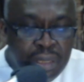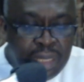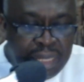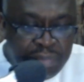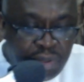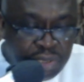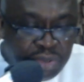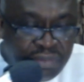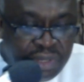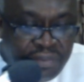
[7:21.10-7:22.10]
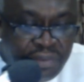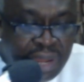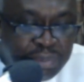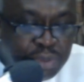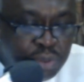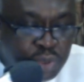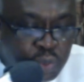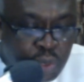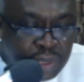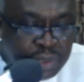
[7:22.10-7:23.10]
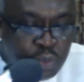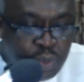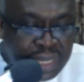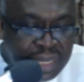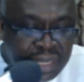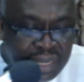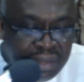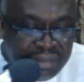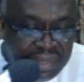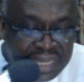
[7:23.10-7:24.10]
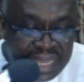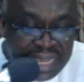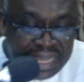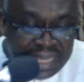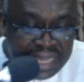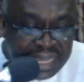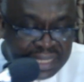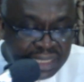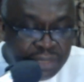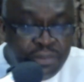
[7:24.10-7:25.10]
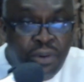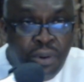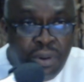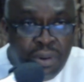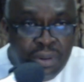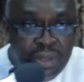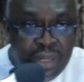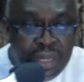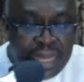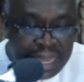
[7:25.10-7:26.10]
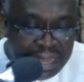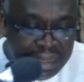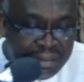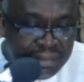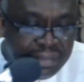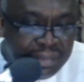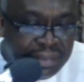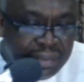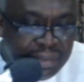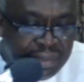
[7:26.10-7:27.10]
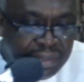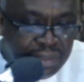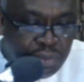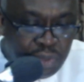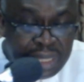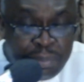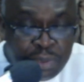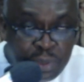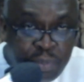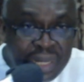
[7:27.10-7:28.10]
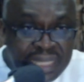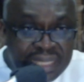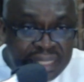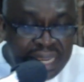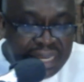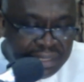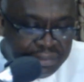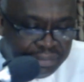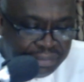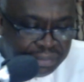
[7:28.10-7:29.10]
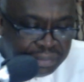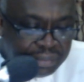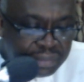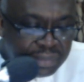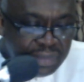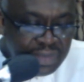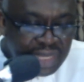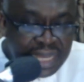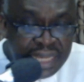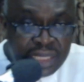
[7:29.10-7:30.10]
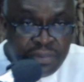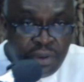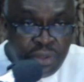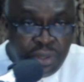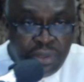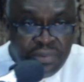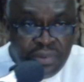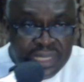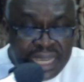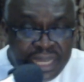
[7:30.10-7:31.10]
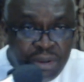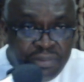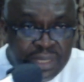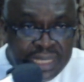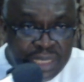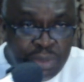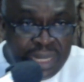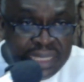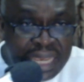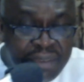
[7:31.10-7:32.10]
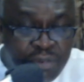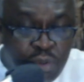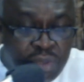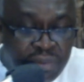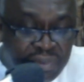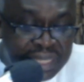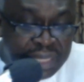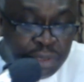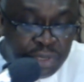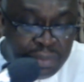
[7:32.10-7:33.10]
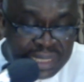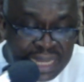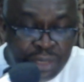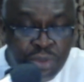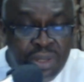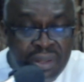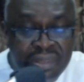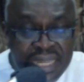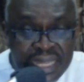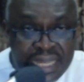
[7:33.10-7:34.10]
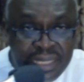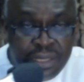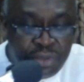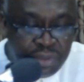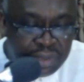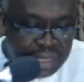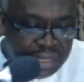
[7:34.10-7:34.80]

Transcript: And because of the four absolute words, we nothing against four here. What Apostle Paul is saying is for none of us, any of us, as well as every one of us adult humans can do nothing against the truth.